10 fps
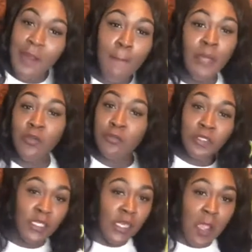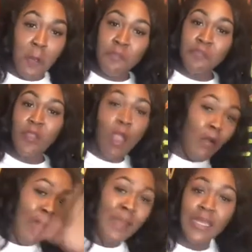Bougie. Oh,
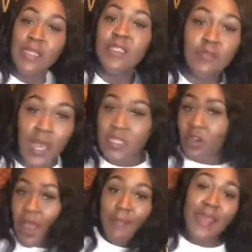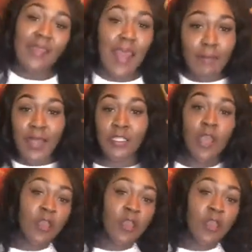I make this much, or oh, I make that much.